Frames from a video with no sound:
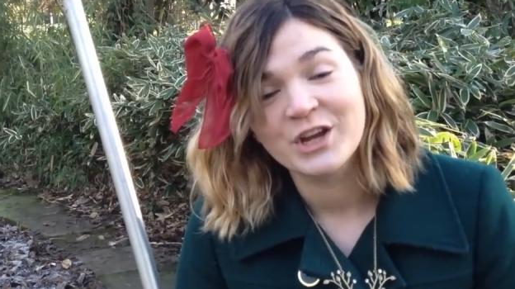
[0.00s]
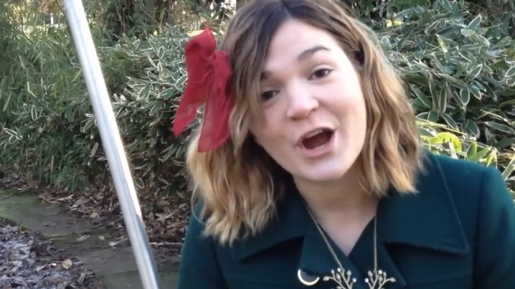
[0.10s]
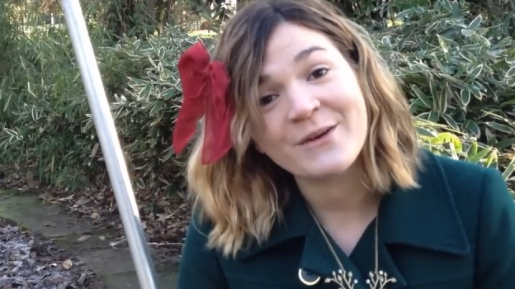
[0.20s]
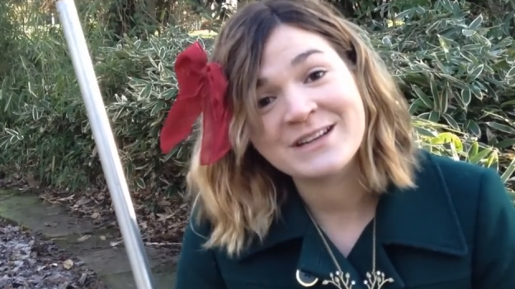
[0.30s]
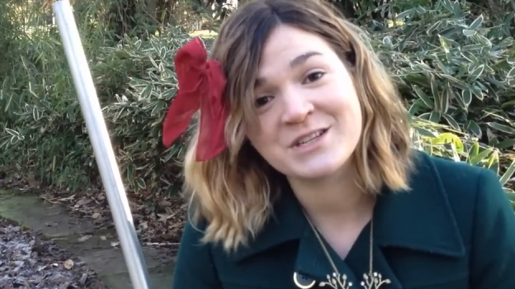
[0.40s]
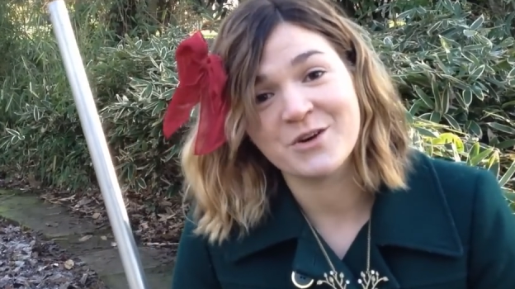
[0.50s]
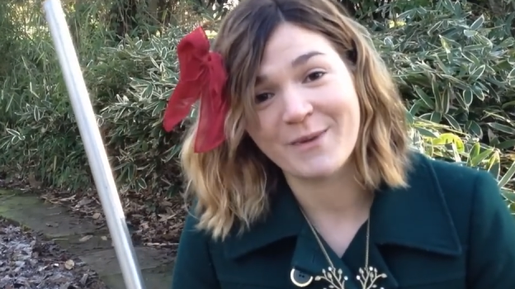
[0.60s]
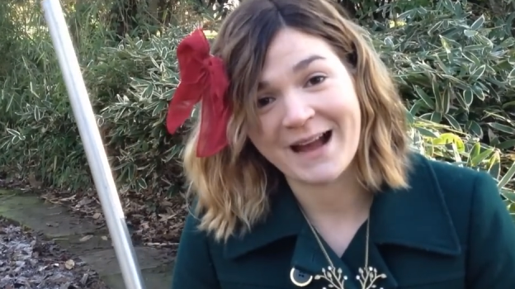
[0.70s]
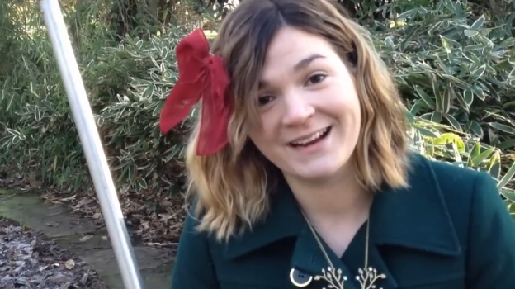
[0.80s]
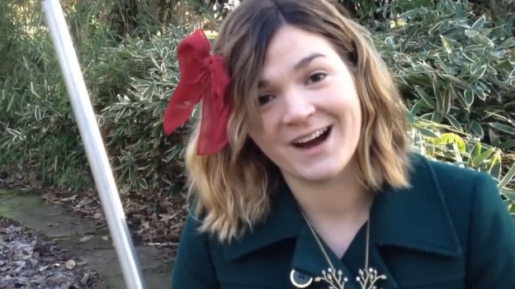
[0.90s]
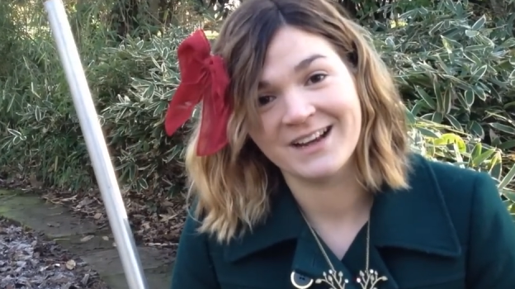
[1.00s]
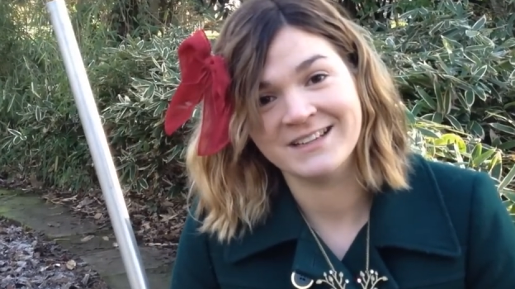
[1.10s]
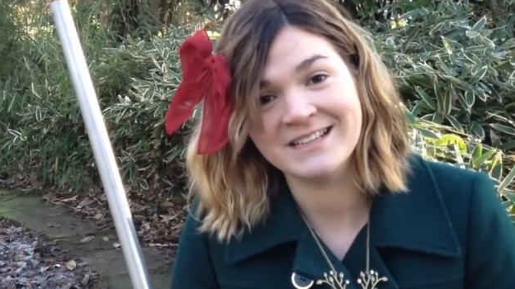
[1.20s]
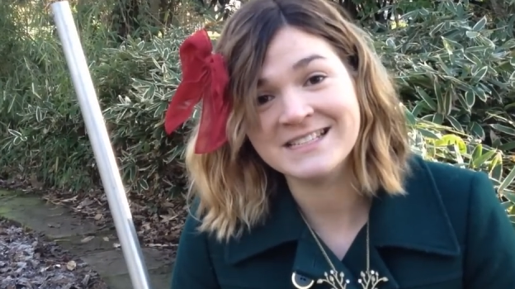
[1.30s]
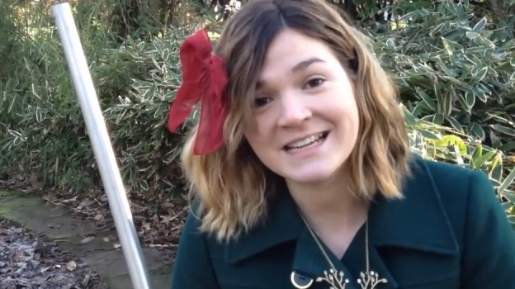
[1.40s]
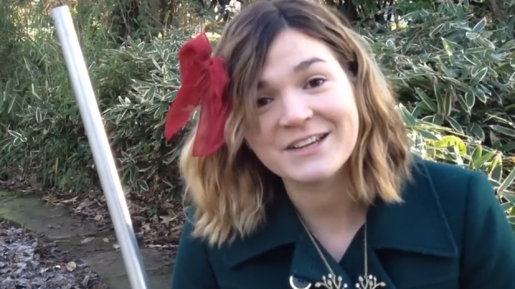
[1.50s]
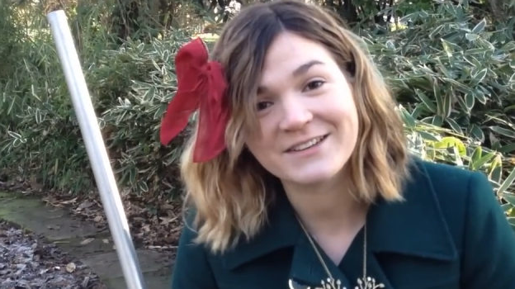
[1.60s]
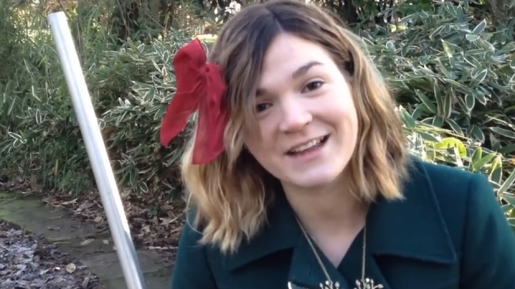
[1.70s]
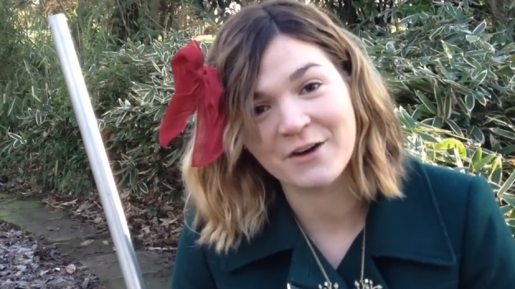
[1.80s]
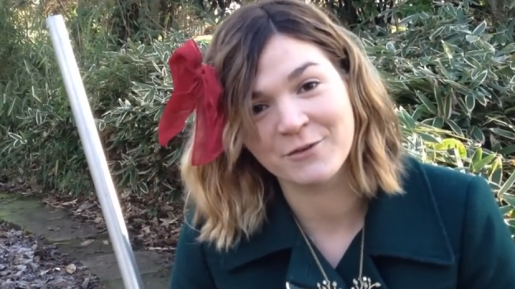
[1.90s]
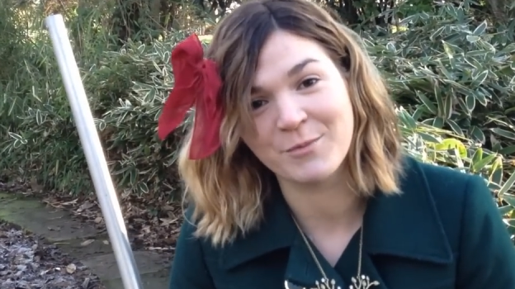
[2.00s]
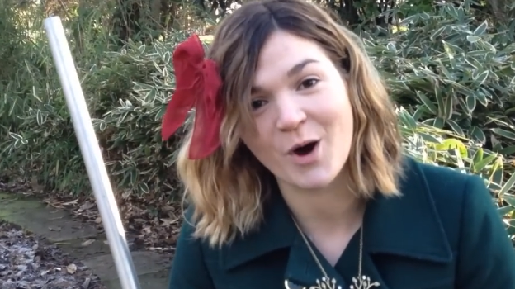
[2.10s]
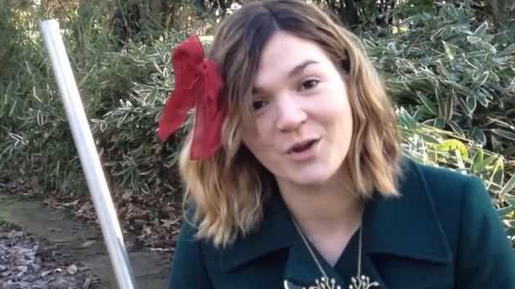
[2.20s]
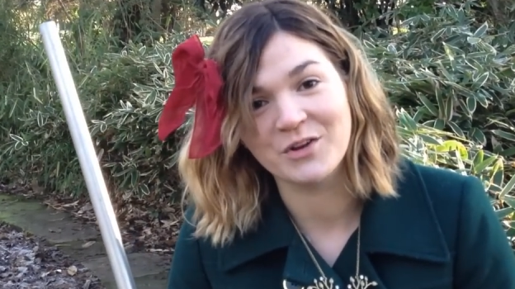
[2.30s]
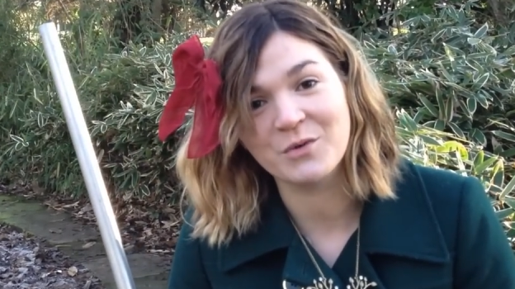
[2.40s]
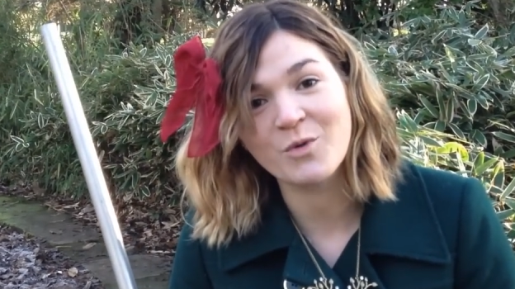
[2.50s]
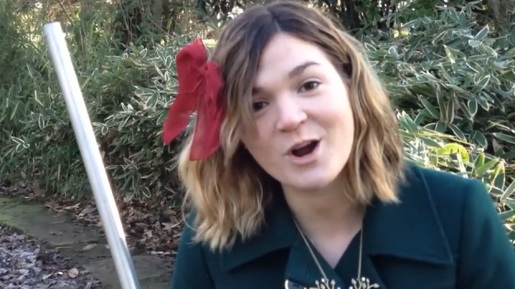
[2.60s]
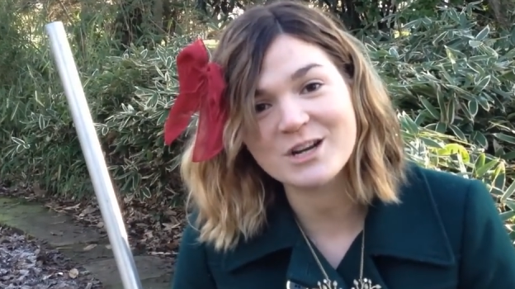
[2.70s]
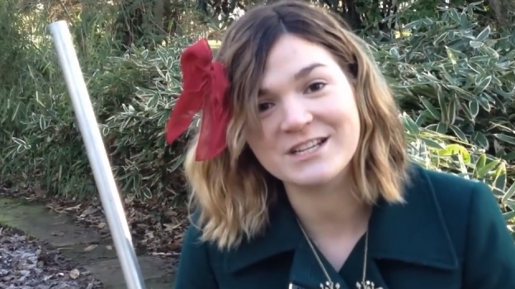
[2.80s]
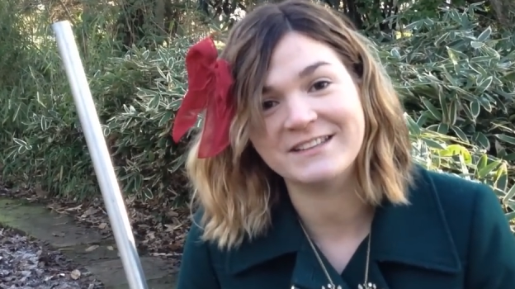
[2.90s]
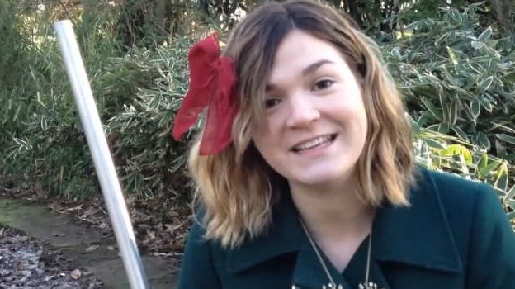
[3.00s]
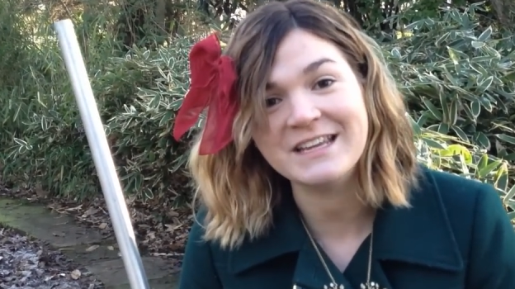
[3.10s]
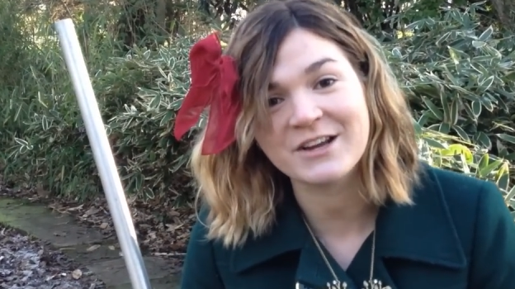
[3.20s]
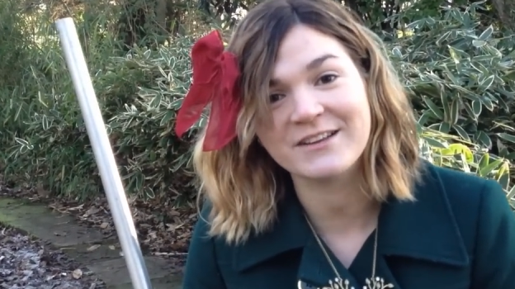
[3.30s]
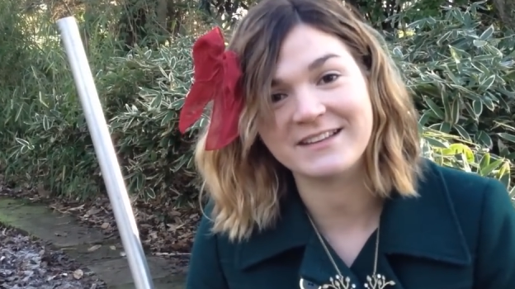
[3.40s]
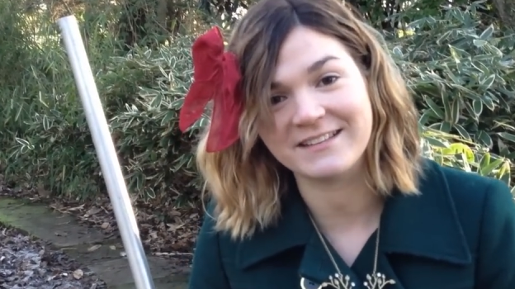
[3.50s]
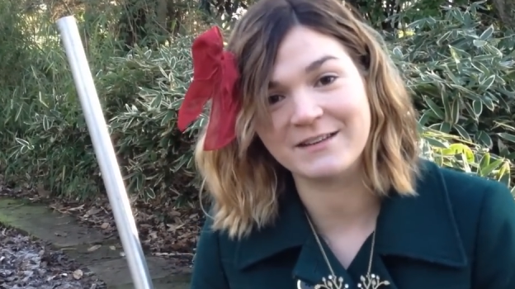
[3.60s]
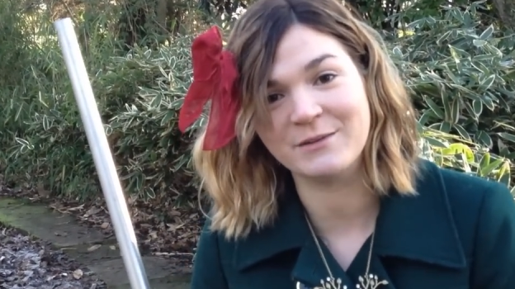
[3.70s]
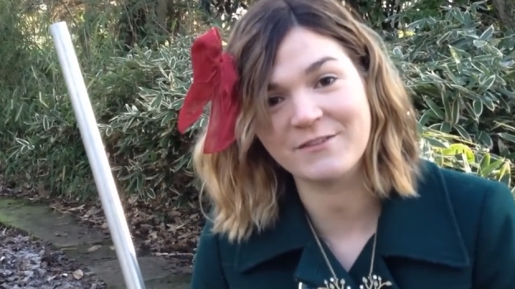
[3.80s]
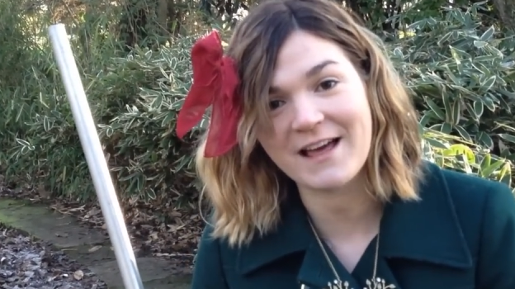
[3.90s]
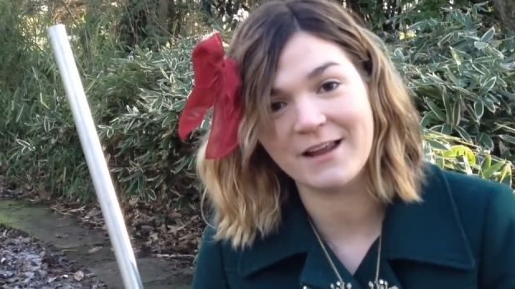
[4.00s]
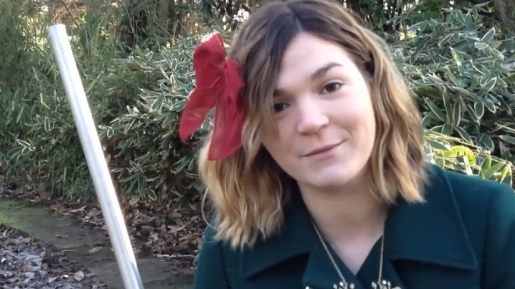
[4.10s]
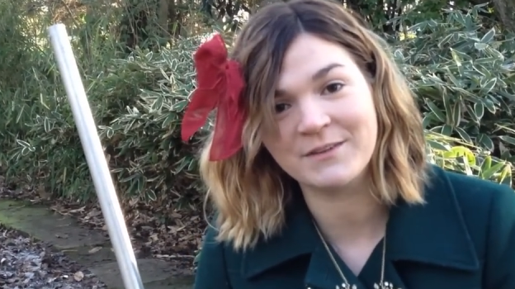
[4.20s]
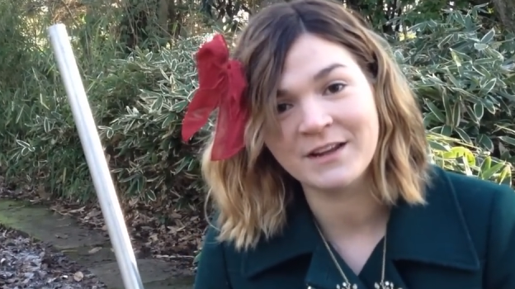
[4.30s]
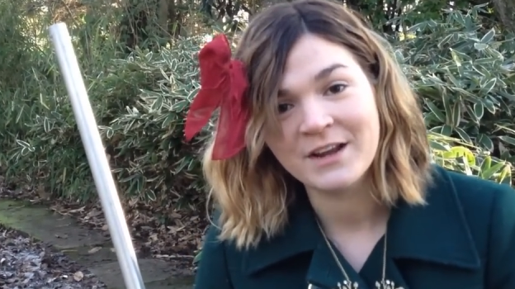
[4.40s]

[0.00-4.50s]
Go into your back garden and dig yourself a pond and watch as the ecosystem develops.